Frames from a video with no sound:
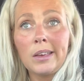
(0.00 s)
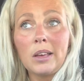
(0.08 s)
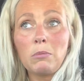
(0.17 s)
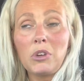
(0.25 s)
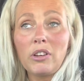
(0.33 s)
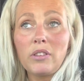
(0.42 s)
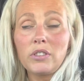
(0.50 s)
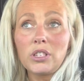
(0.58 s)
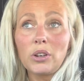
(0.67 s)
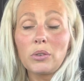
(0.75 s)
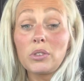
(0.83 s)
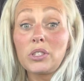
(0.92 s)
Blurry
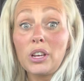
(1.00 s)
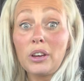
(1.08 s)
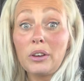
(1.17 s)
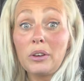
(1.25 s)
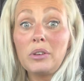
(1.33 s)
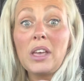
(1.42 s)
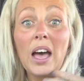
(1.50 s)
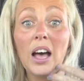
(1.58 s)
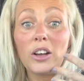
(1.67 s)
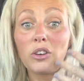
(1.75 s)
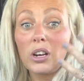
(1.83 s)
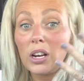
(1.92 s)
results. So yeah,
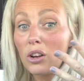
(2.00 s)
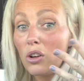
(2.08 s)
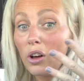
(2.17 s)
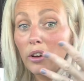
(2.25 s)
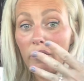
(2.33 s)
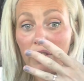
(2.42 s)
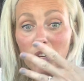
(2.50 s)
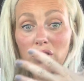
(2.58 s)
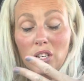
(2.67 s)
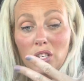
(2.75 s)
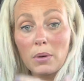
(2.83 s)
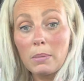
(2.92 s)
I got a little hot and flushed
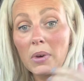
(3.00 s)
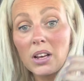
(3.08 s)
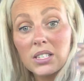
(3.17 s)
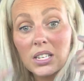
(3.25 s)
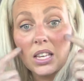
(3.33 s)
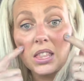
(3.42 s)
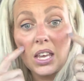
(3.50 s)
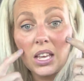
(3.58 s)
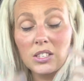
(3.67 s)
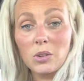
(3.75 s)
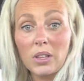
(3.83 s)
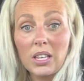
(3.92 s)
under my mask, I
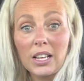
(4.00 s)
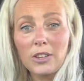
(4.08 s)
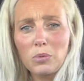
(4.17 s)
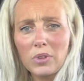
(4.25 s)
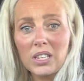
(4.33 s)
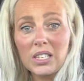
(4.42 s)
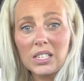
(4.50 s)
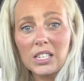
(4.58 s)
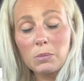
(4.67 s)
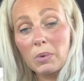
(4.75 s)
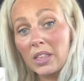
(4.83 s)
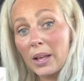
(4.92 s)
think. So I think that's what this
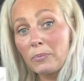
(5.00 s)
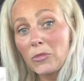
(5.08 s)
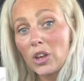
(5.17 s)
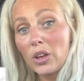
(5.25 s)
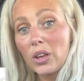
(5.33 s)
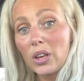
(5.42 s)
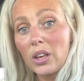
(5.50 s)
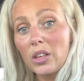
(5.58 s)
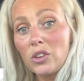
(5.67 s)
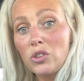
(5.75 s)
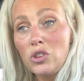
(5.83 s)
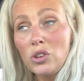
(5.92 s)
is. But then
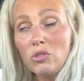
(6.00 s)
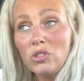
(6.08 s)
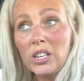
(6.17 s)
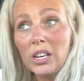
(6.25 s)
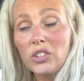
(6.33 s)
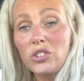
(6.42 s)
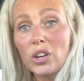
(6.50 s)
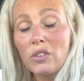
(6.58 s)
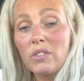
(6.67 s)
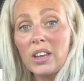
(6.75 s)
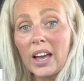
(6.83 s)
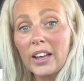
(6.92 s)
usually I don't
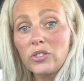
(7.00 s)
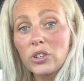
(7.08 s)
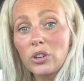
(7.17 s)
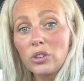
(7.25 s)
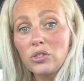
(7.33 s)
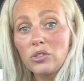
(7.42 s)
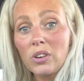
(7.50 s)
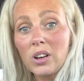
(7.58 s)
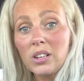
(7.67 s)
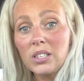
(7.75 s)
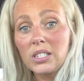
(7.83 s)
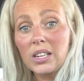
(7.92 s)
react to
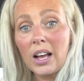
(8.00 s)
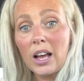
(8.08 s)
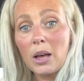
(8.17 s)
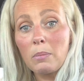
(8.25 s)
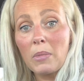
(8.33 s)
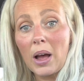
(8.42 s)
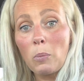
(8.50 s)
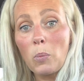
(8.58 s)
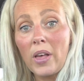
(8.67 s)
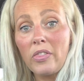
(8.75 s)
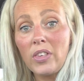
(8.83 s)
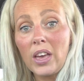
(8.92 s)
contrast, and
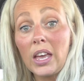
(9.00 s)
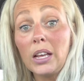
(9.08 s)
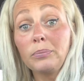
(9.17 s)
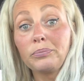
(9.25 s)
when they